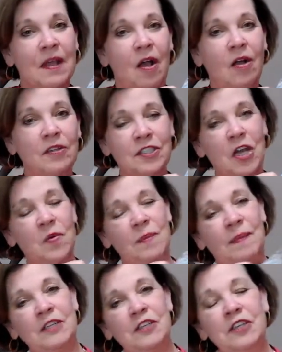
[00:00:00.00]
Also,
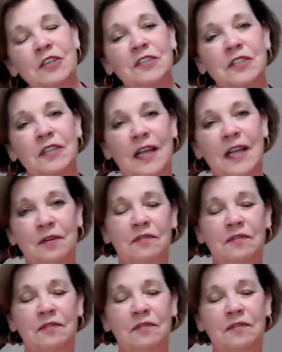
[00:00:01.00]
in my newsletter,